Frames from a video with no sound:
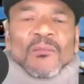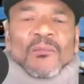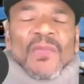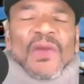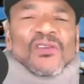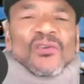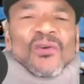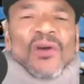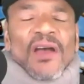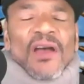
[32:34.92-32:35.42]

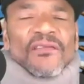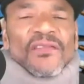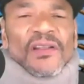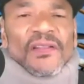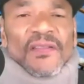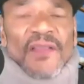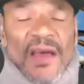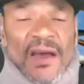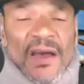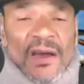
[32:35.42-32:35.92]
May you have
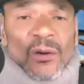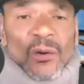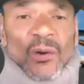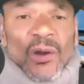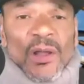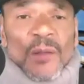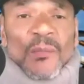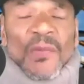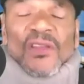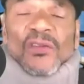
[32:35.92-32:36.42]
it now
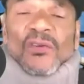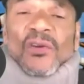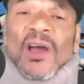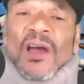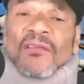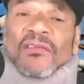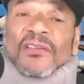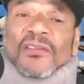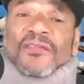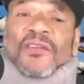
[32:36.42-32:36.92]
and may you
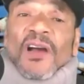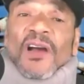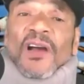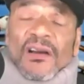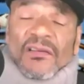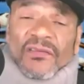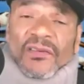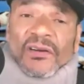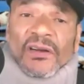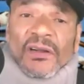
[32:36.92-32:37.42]
have it
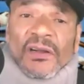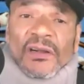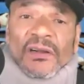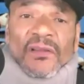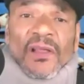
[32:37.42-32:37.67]
forever.